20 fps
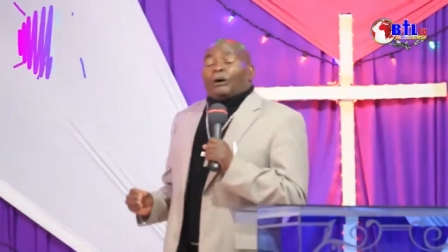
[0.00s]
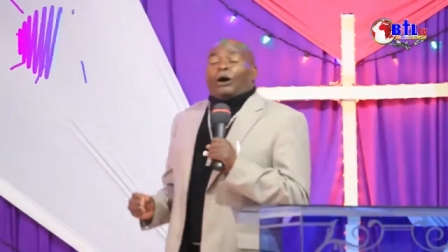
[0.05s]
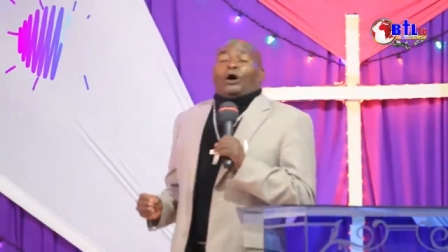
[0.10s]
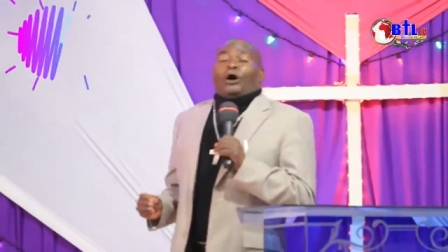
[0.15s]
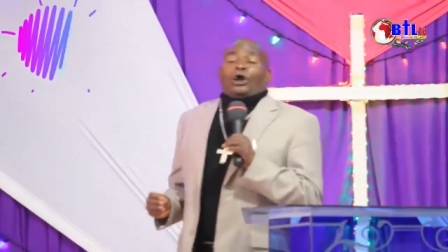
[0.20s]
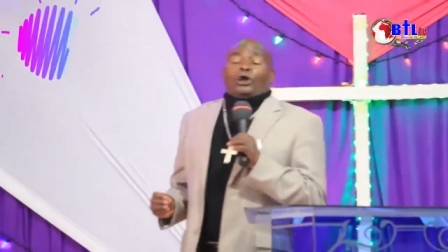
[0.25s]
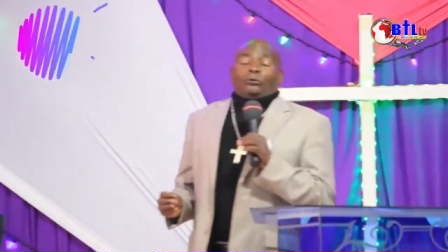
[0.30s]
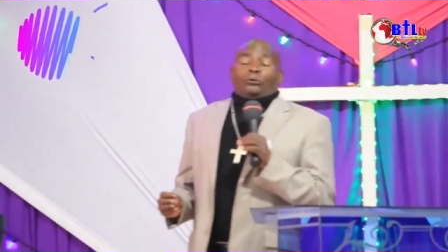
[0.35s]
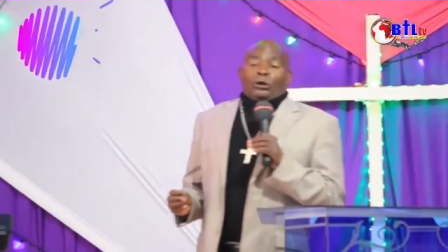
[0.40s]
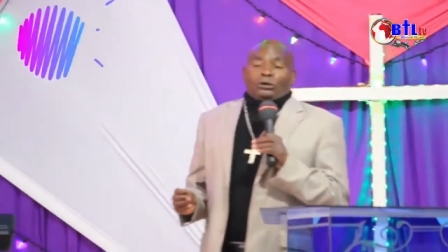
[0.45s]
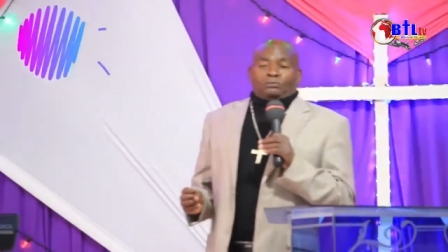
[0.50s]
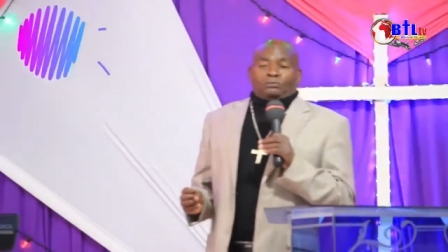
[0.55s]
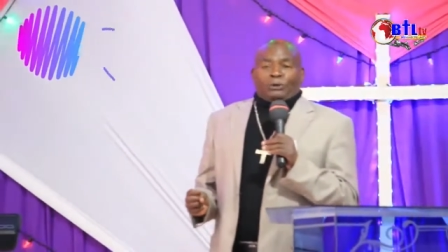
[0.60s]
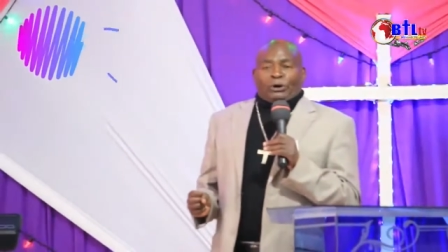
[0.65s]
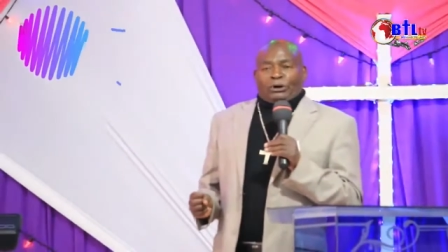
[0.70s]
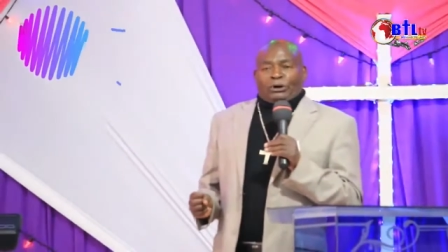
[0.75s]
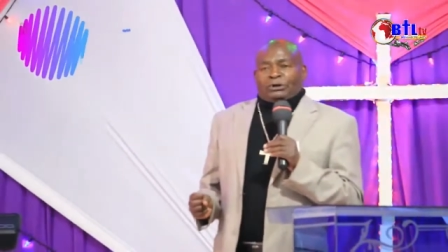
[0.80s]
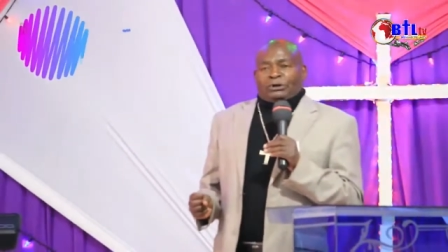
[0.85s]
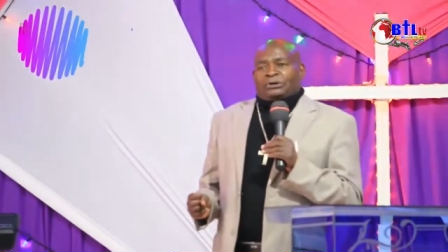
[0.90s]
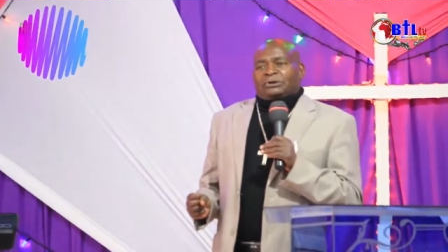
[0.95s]
boy was
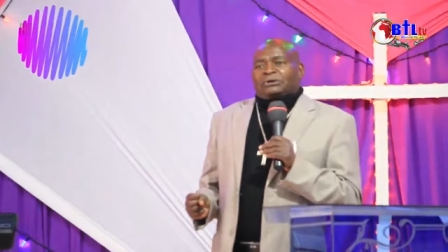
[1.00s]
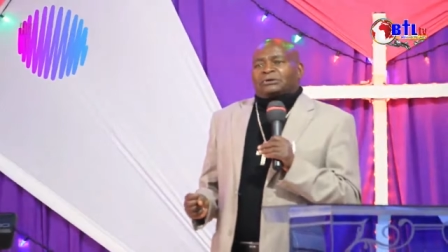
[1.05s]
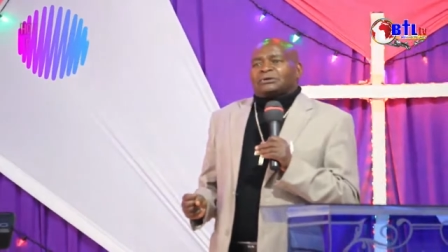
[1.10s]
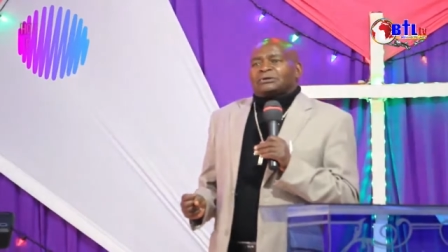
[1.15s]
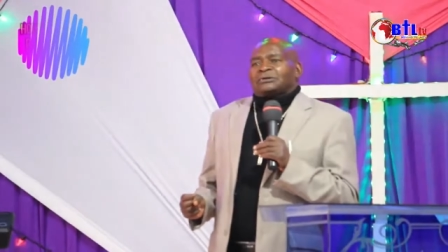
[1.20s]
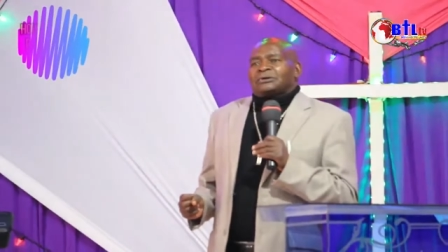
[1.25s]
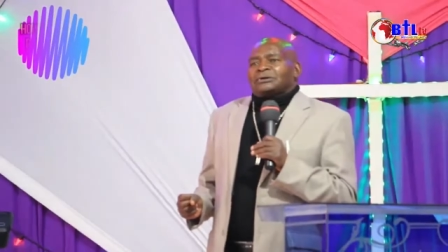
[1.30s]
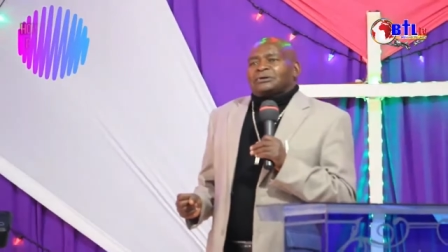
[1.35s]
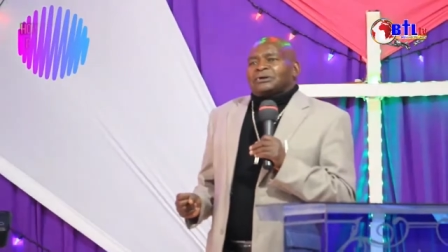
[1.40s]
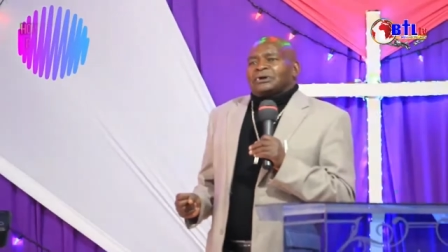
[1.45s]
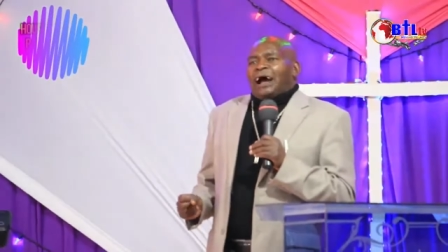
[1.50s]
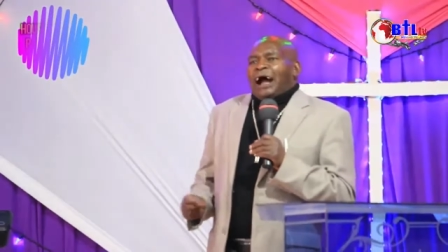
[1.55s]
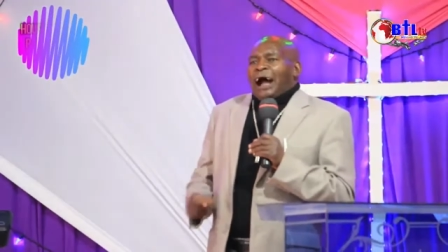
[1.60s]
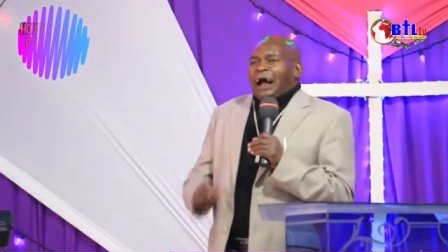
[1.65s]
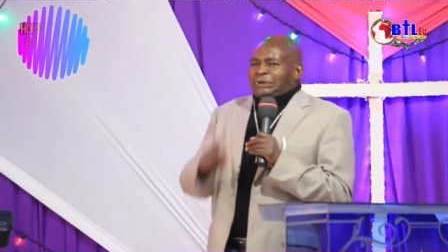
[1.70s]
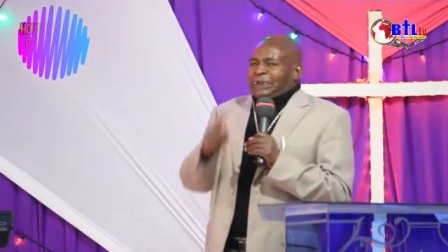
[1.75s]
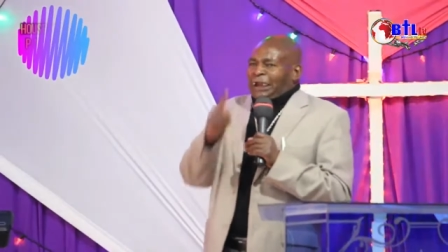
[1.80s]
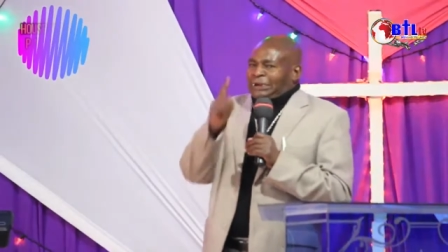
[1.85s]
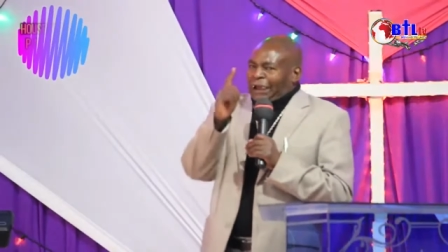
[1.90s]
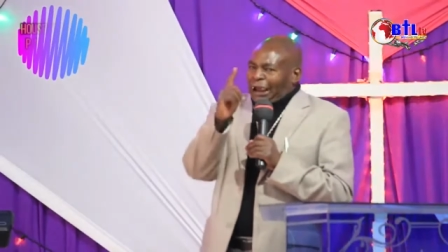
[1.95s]
born
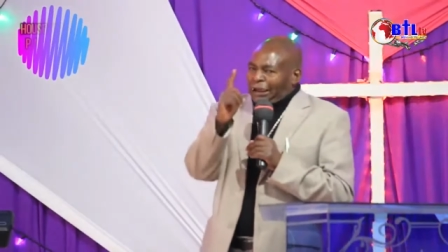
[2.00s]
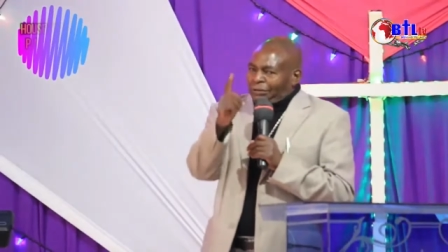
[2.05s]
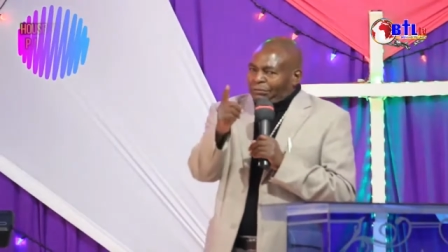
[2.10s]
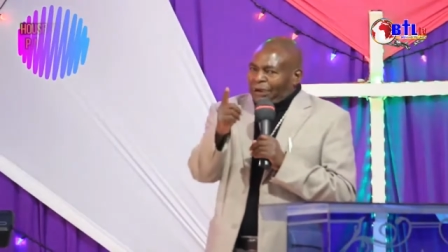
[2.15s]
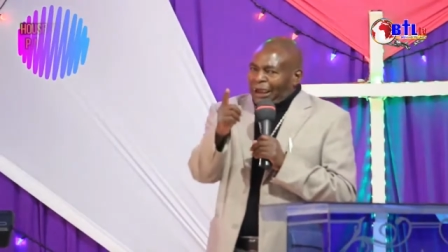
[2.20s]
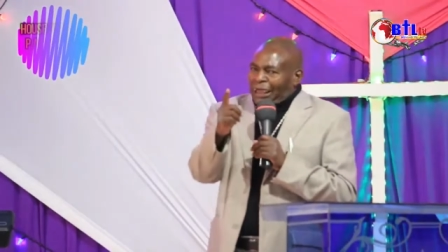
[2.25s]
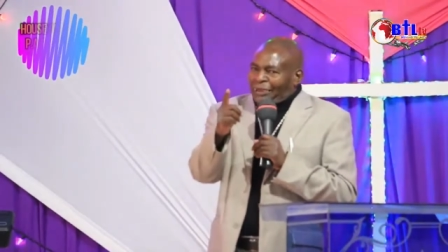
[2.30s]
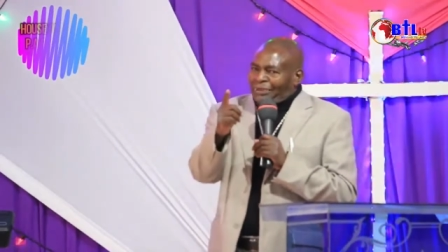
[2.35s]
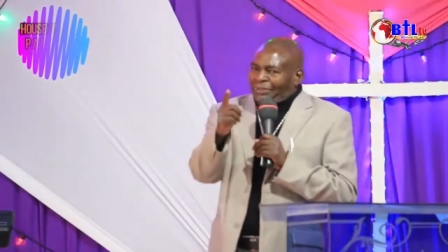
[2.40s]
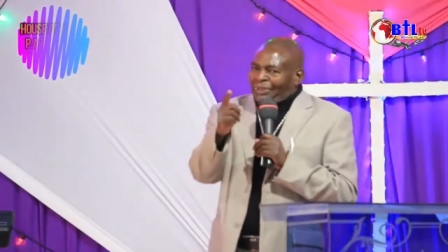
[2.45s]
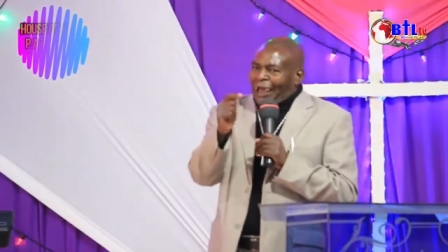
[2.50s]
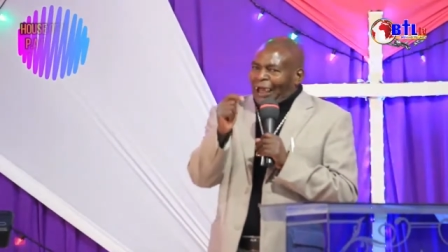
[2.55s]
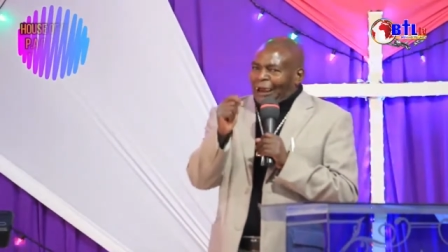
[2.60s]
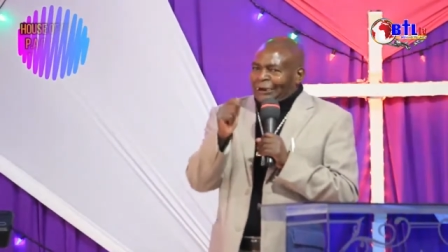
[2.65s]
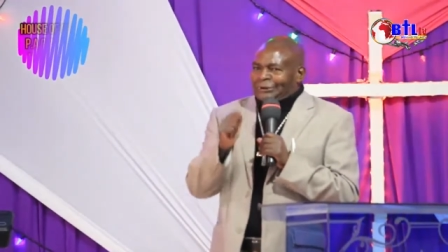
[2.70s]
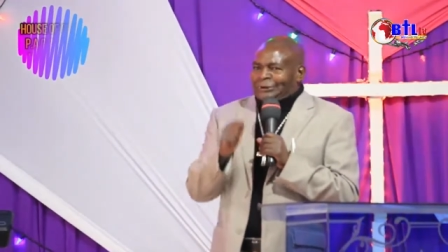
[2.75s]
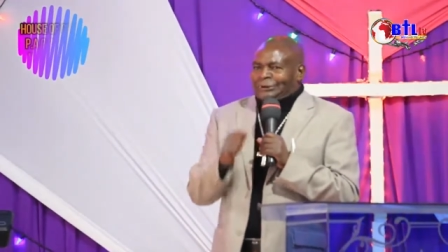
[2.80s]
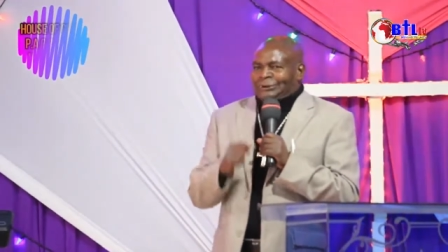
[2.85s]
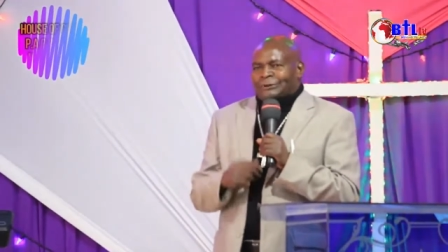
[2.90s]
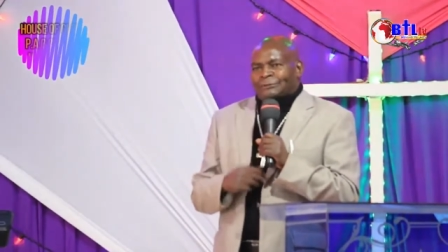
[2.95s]
at a time like
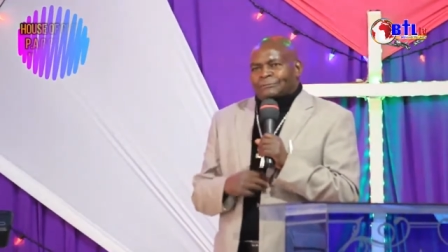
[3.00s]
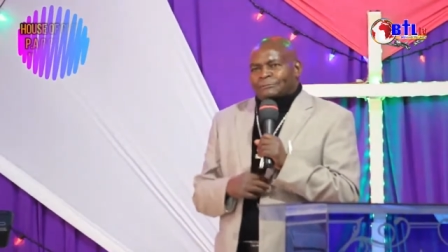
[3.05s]
that.